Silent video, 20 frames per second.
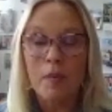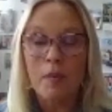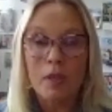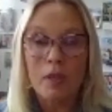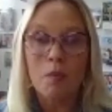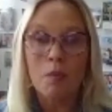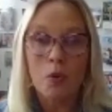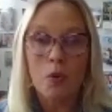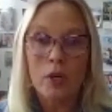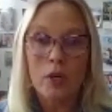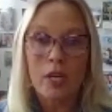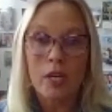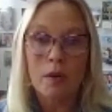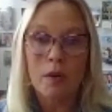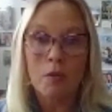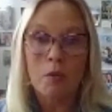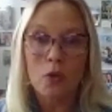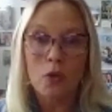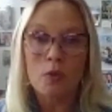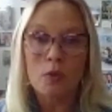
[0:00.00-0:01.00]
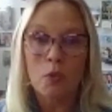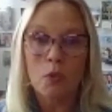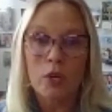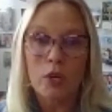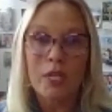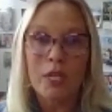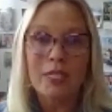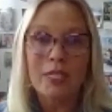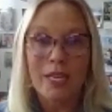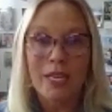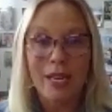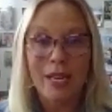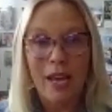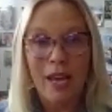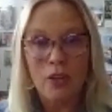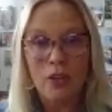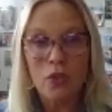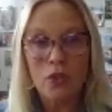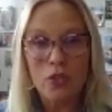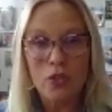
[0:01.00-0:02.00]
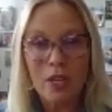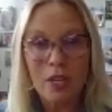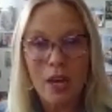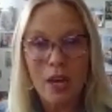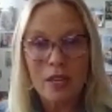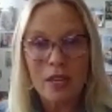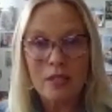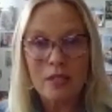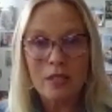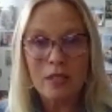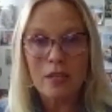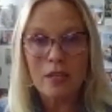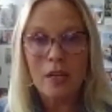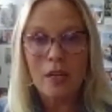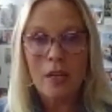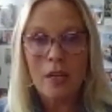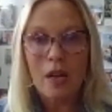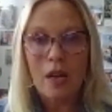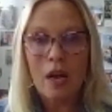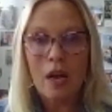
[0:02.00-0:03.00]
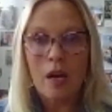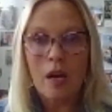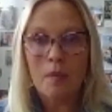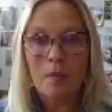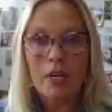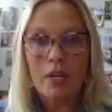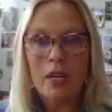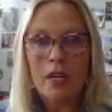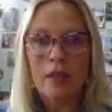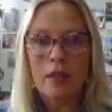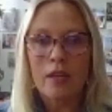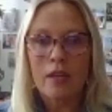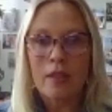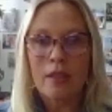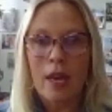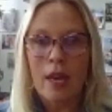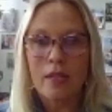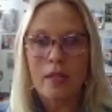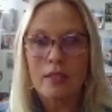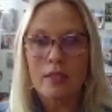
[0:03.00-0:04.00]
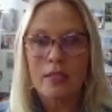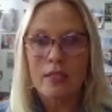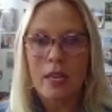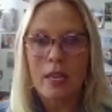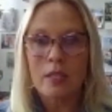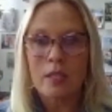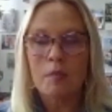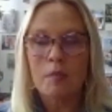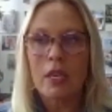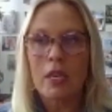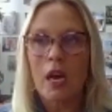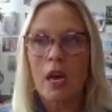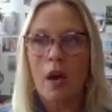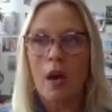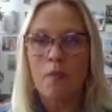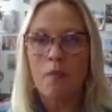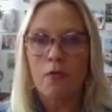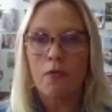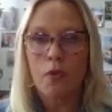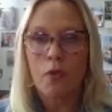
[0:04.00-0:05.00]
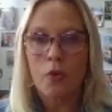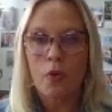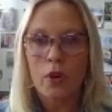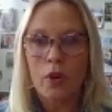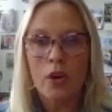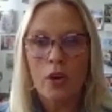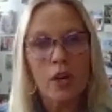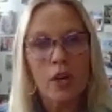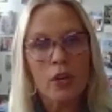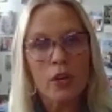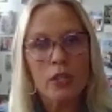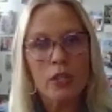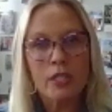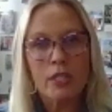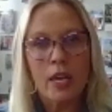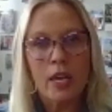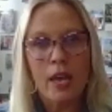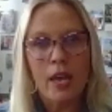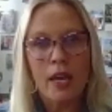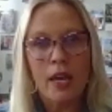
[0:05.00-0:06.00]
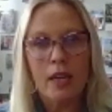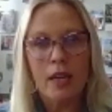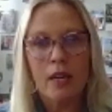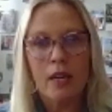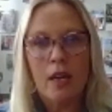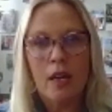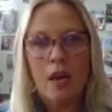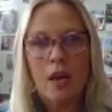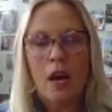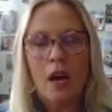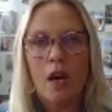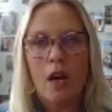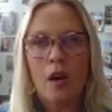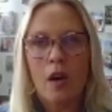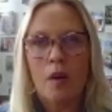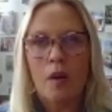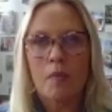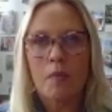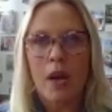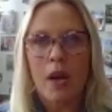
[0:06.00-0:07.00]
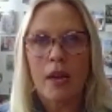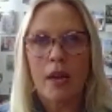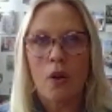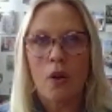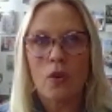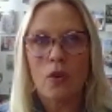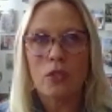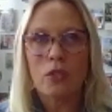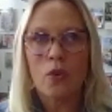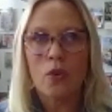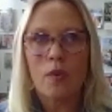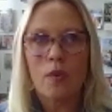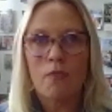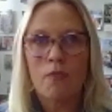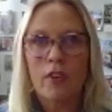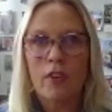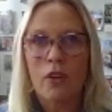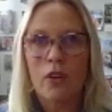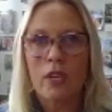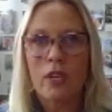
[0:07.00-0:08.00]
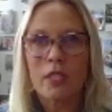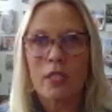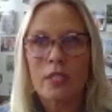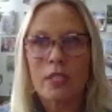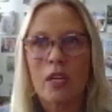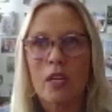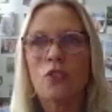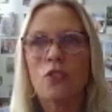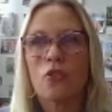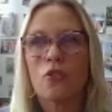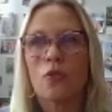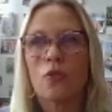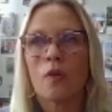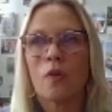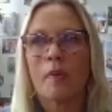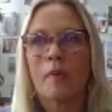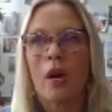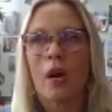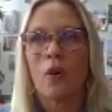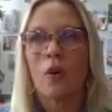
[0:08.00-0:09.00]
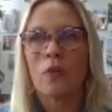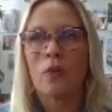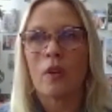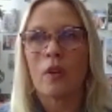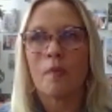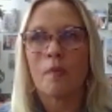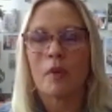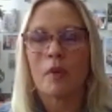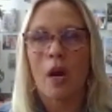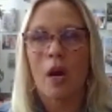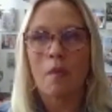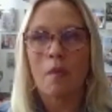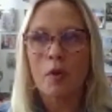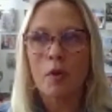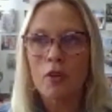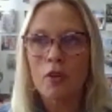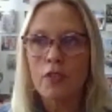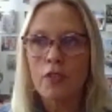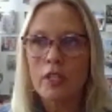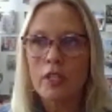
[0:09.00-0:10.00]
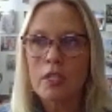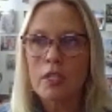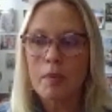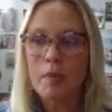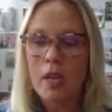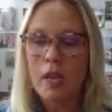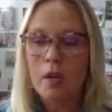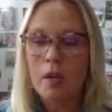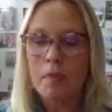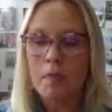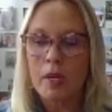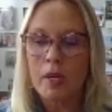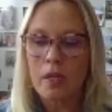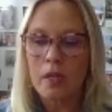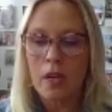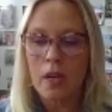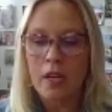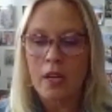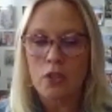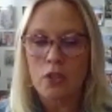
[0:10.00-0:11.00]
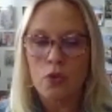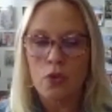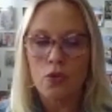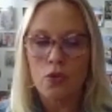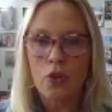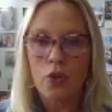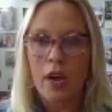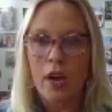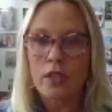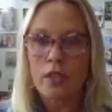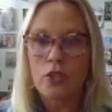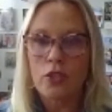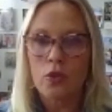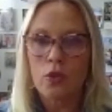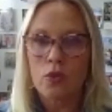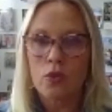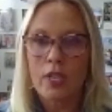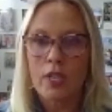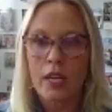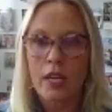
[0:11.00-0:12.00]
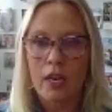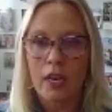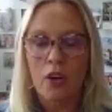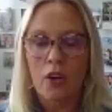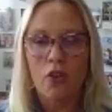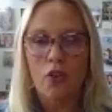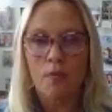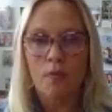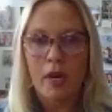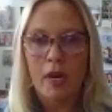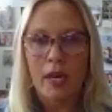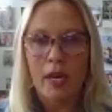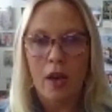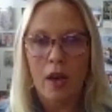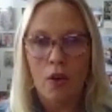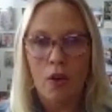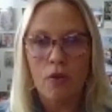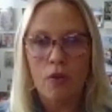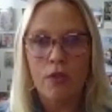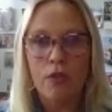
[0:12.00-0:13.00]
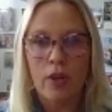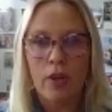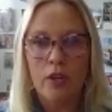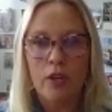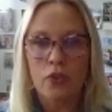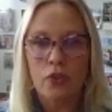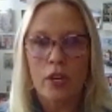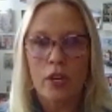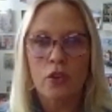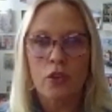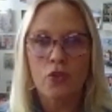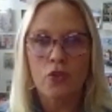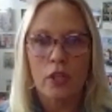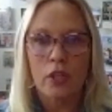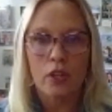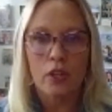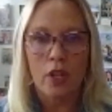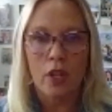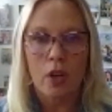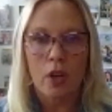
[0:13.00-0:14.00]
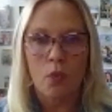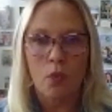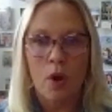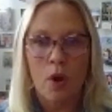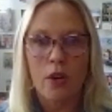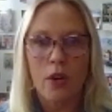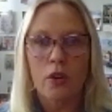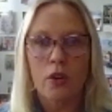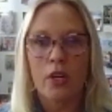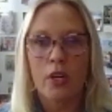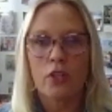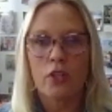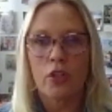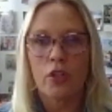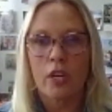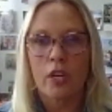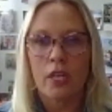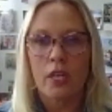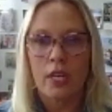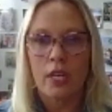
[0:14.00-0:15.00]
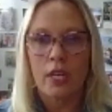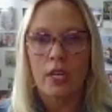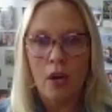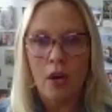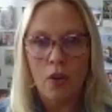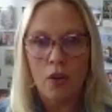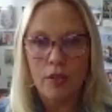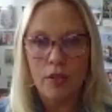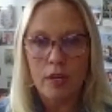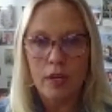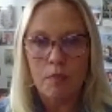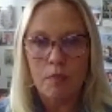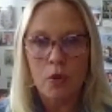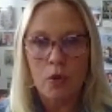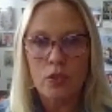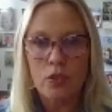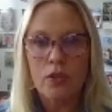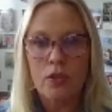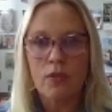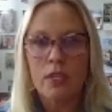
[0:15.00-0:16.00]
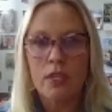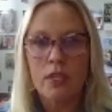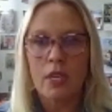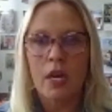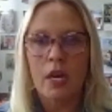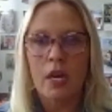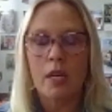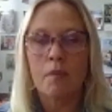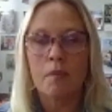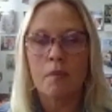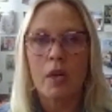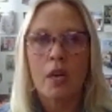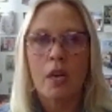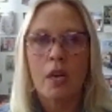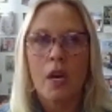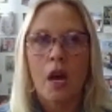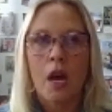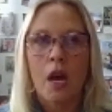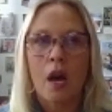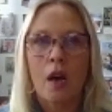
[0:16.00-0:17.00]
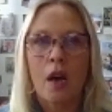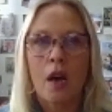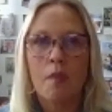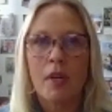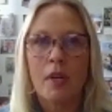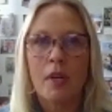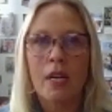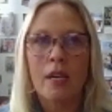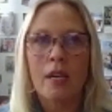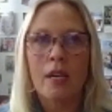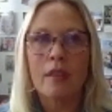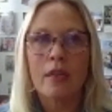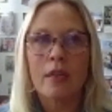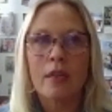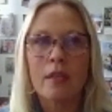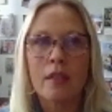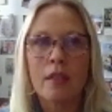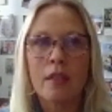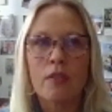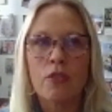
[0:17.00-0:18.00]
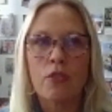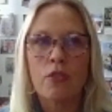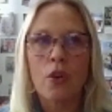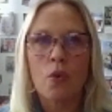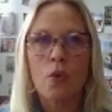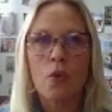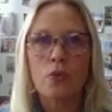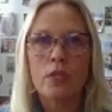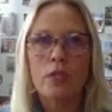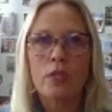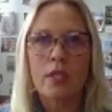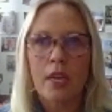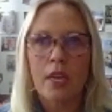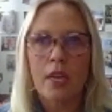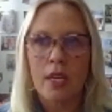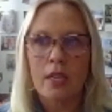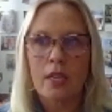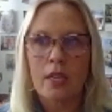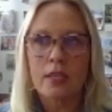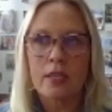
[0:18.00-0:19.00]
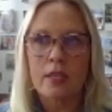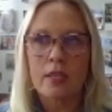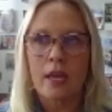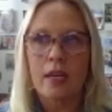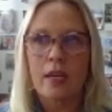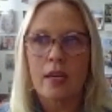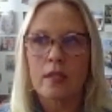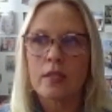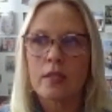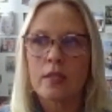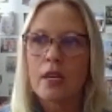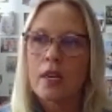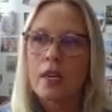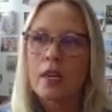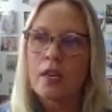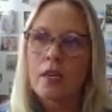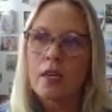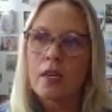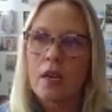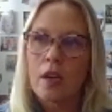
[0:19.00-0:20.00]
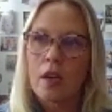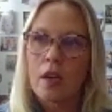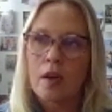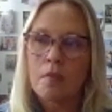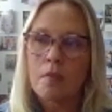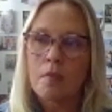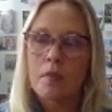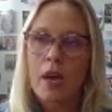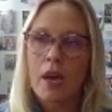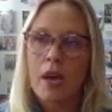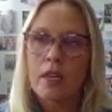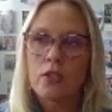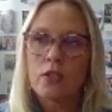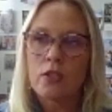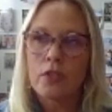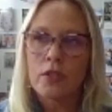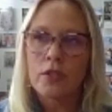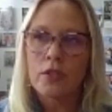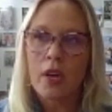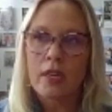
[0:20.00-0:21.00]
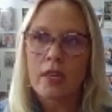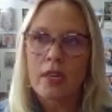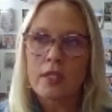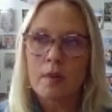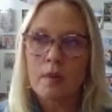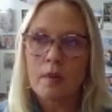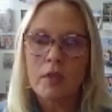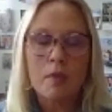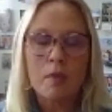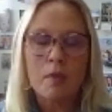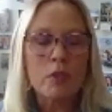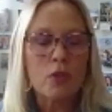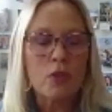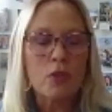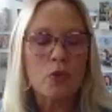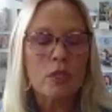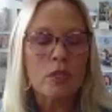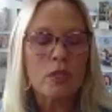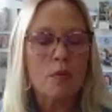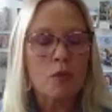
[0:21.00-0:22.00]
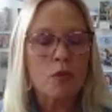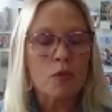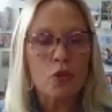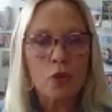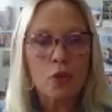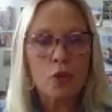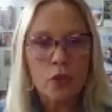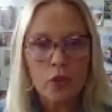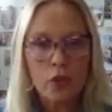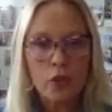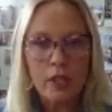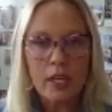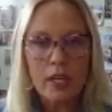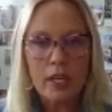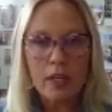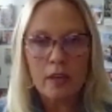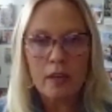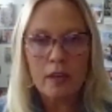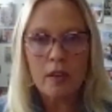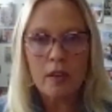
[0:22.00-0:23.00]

the morning, most mornings, and exercise. And I think that sets me up for a good day. I also am very intentional about, I'm not perfect about it, but I do try to take care of my health. I try to drink a lot of water. I try to eat healthy most of the time. And I think that those things, and I sometimes do some journaling.